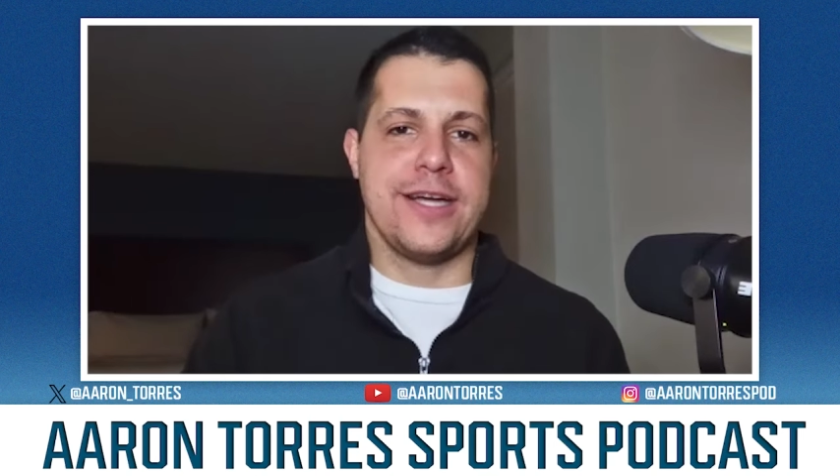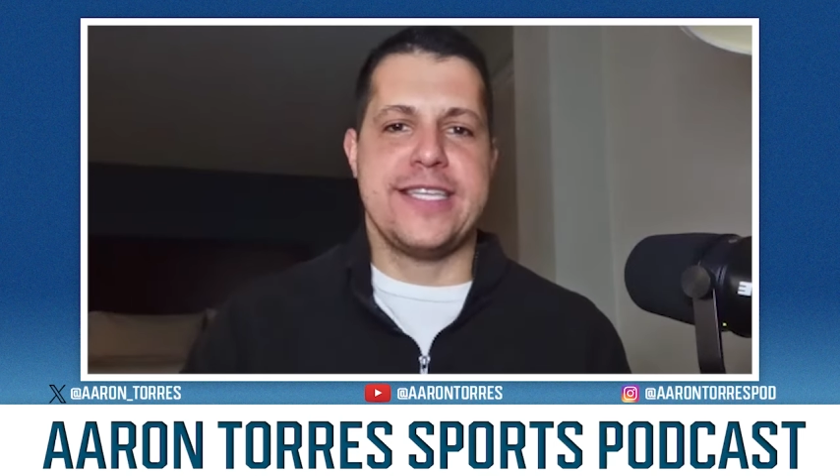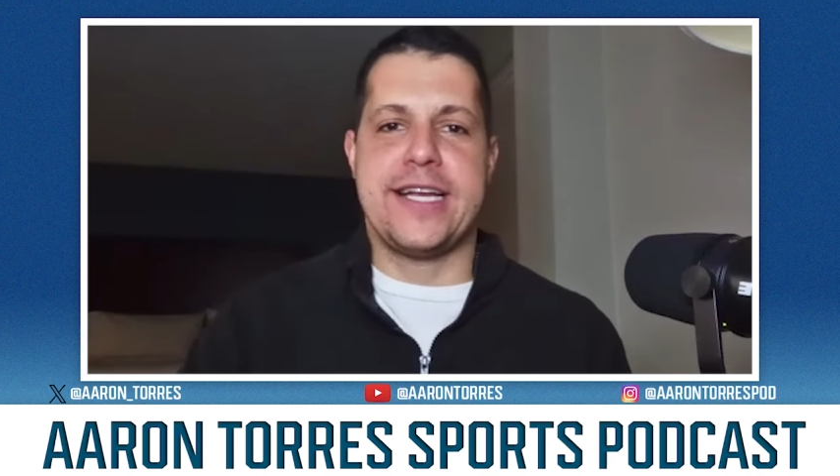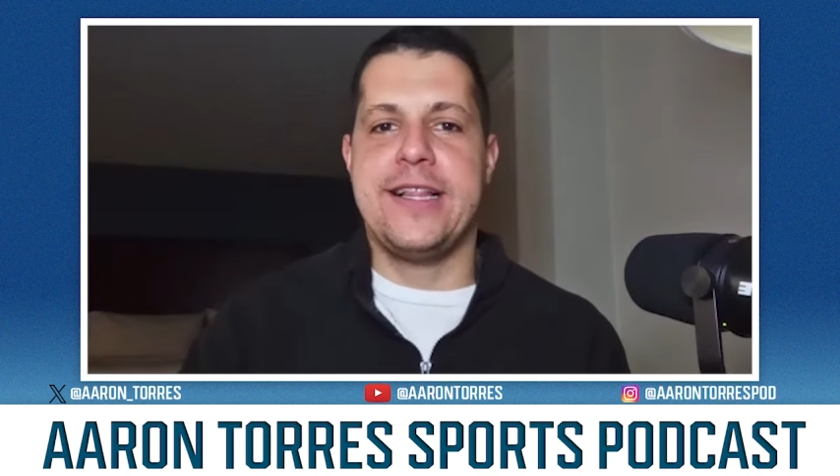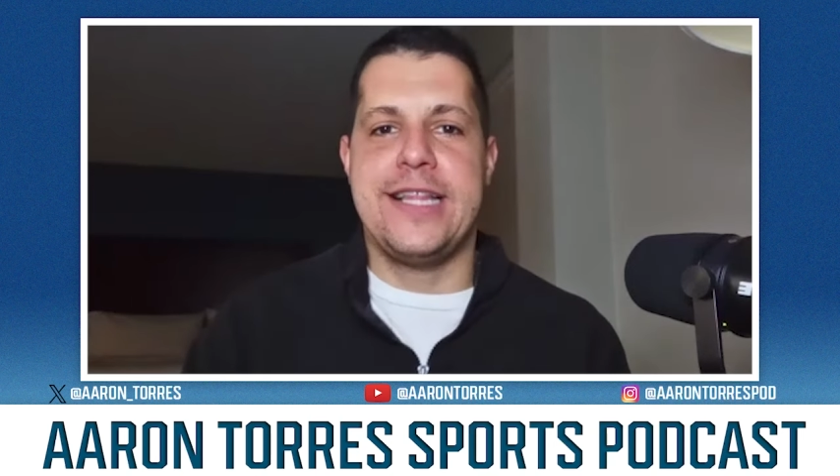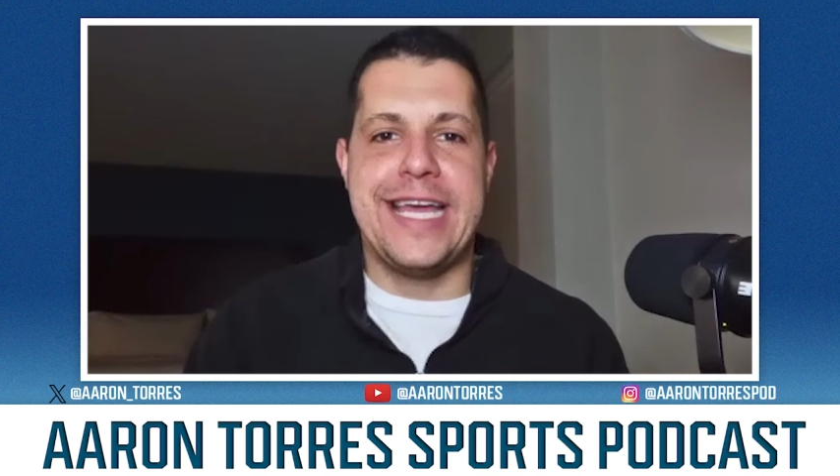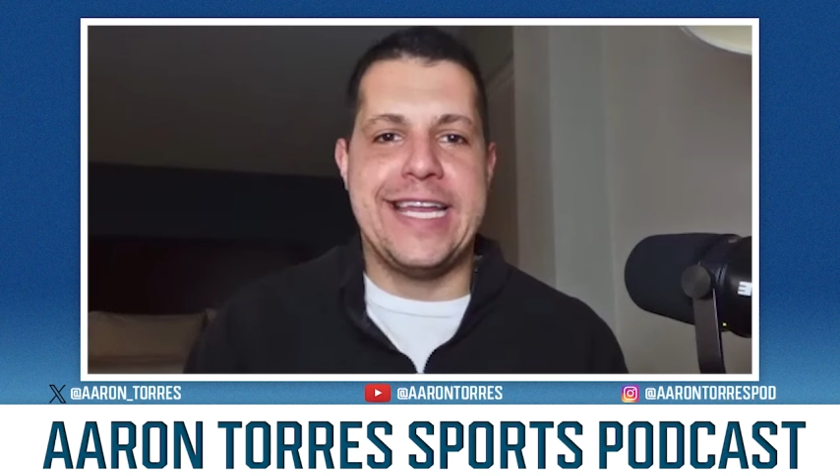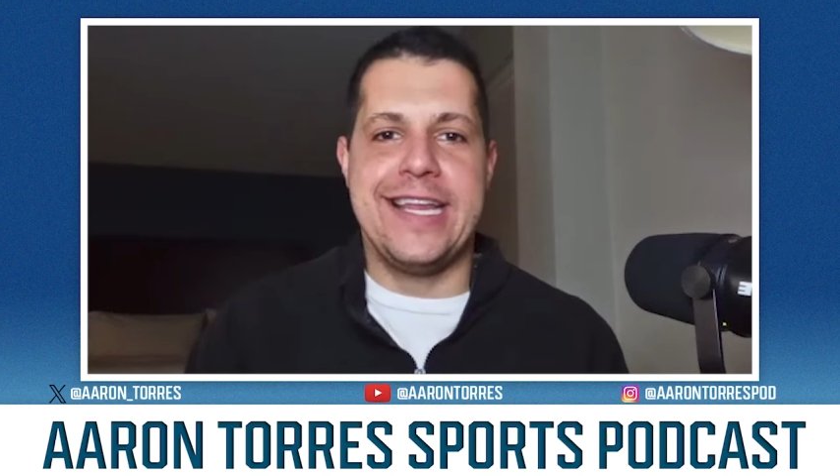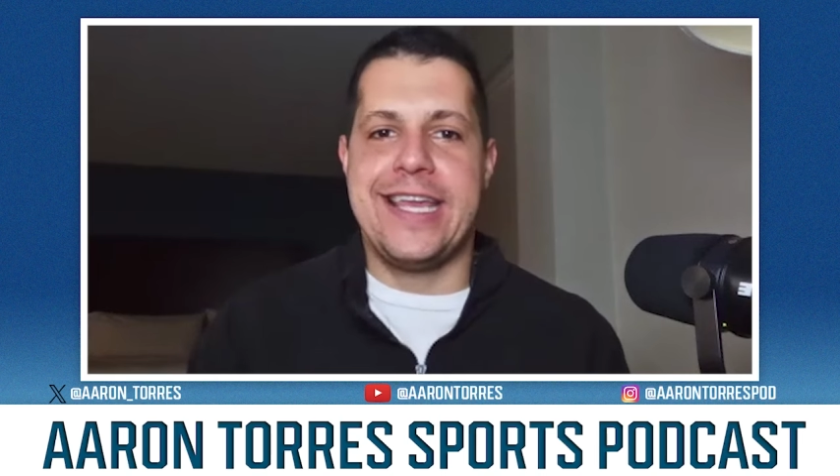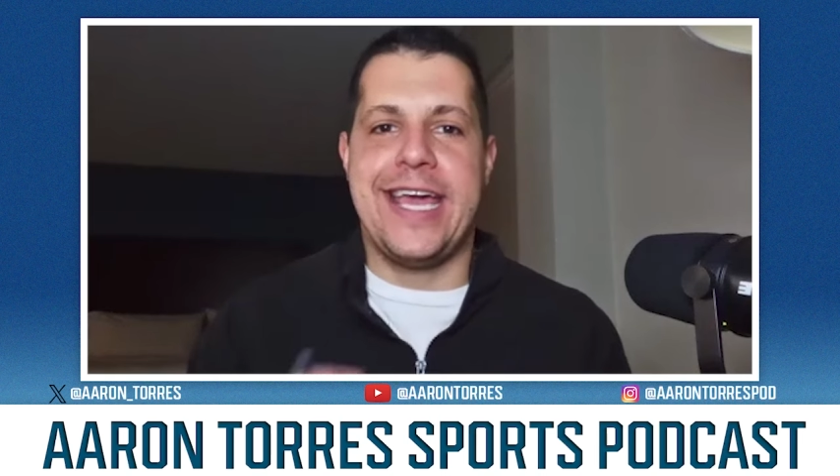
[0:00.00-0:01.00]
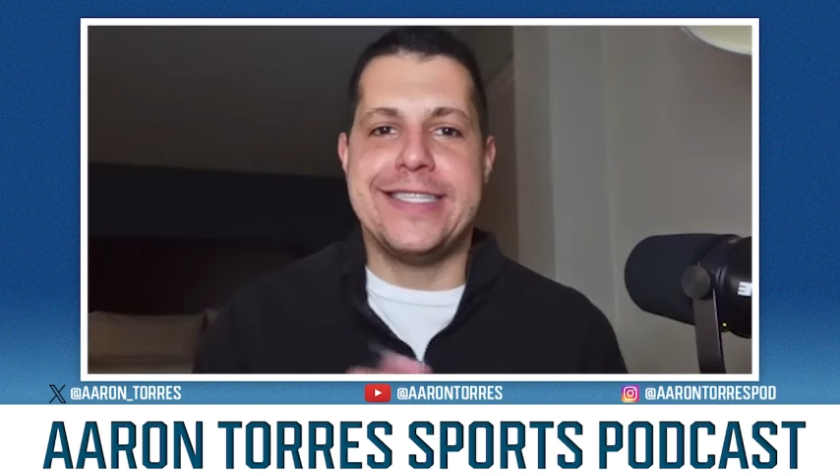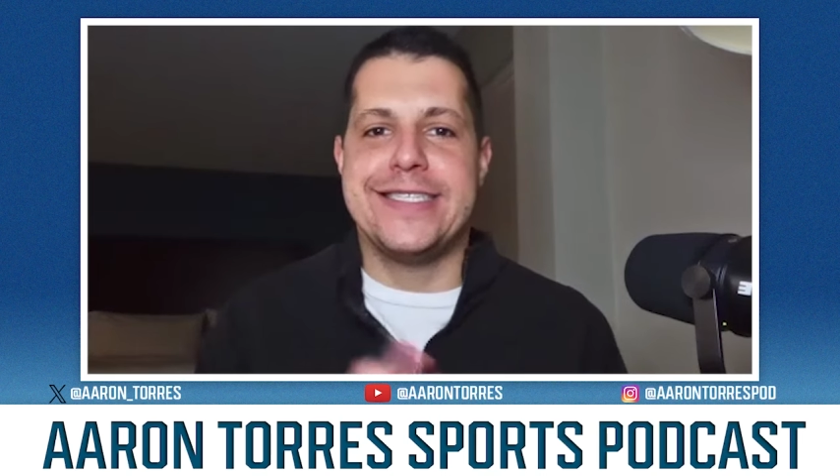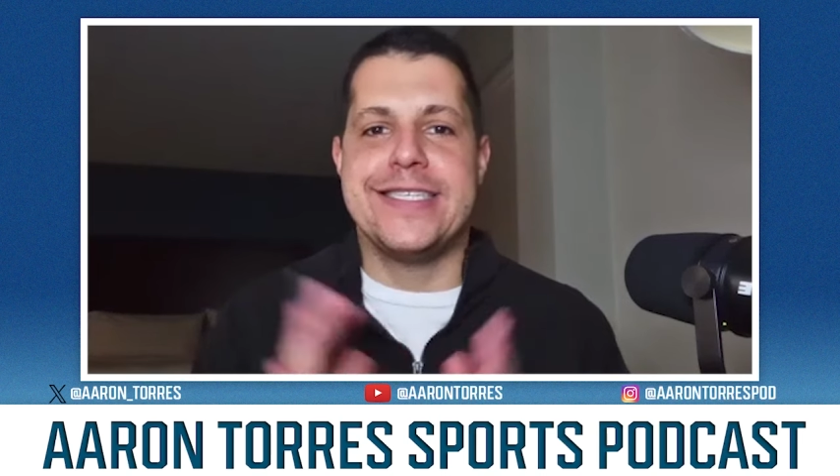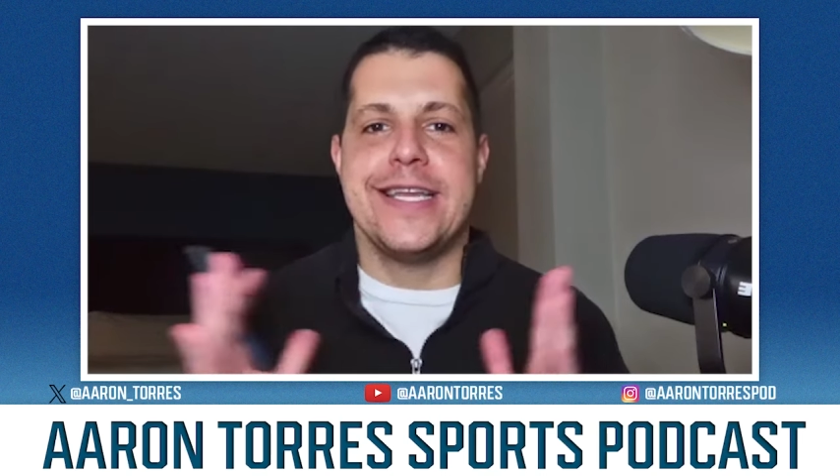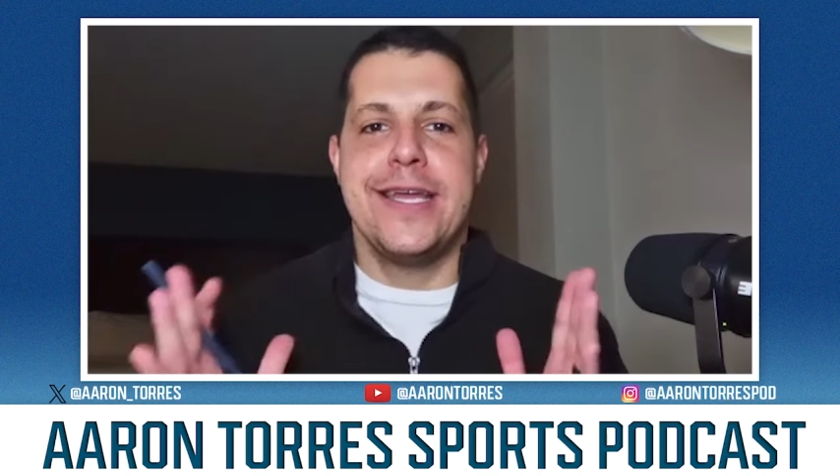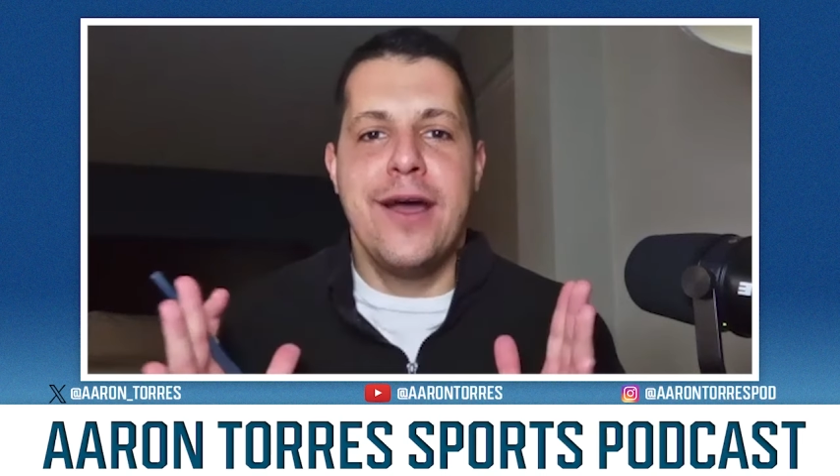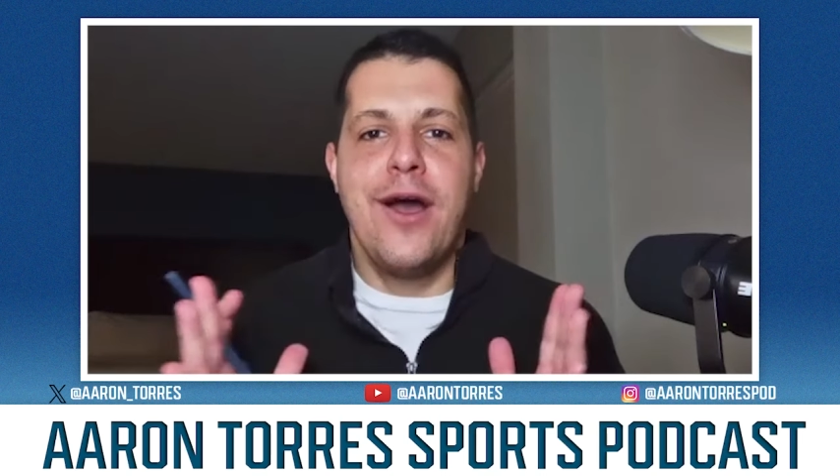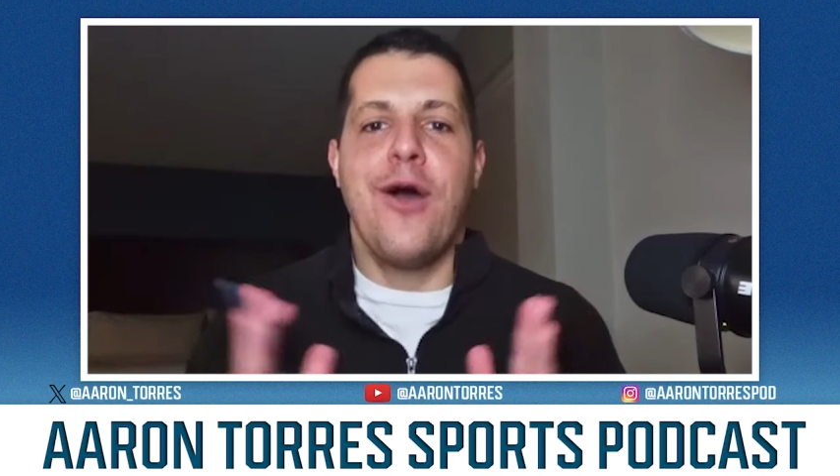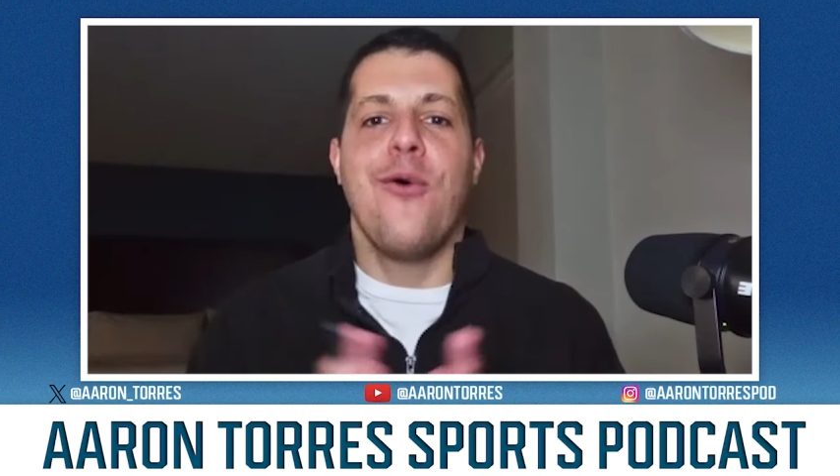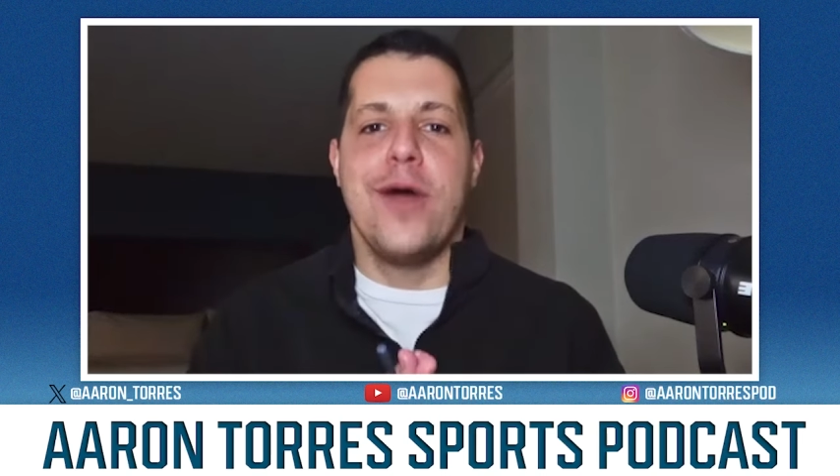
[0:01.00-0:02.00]
I technically landed in Kansas City,
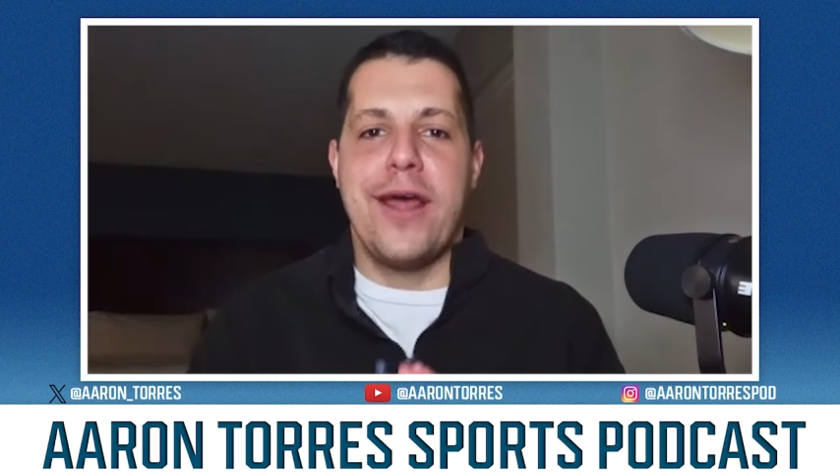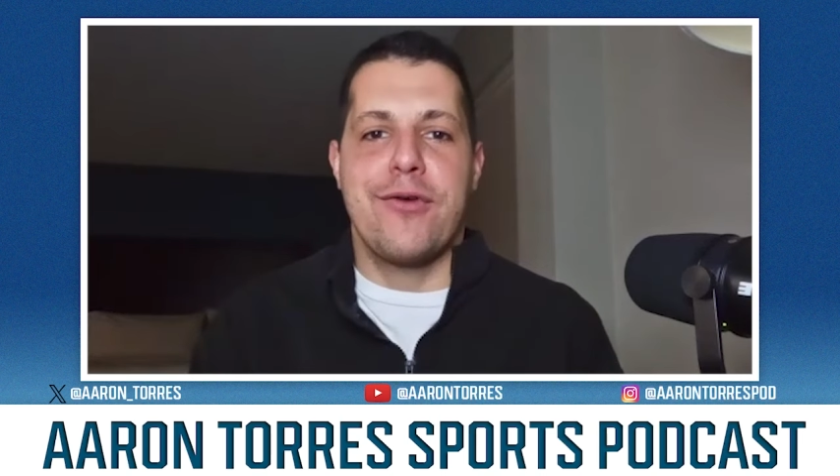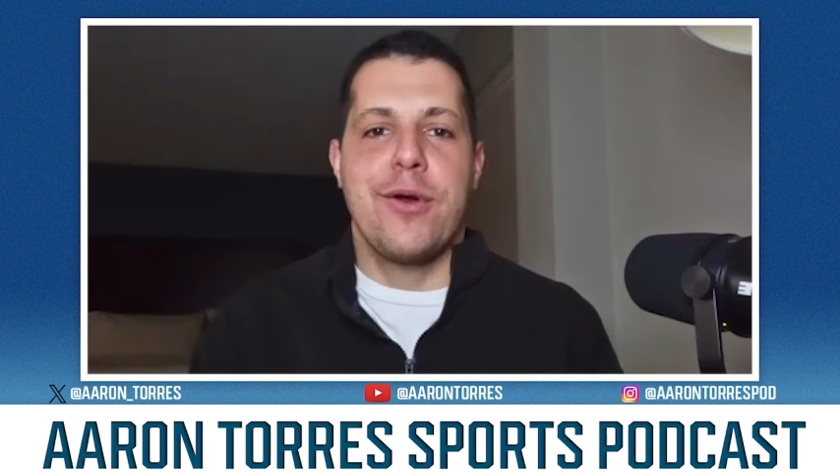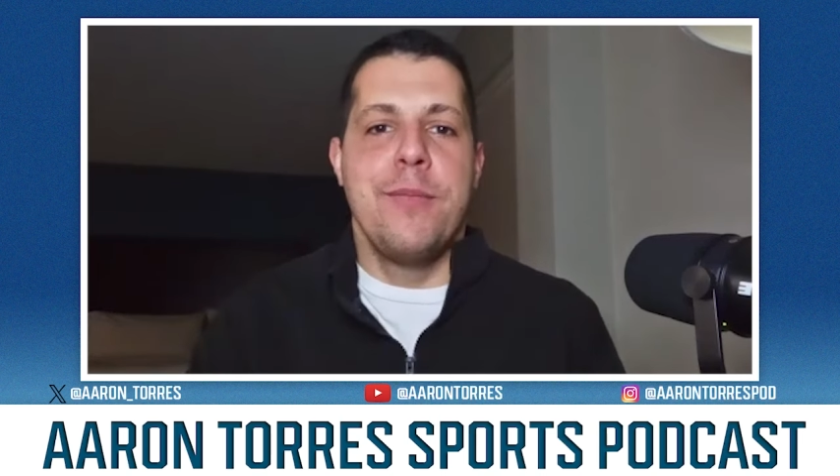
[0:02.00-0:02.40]
whatever,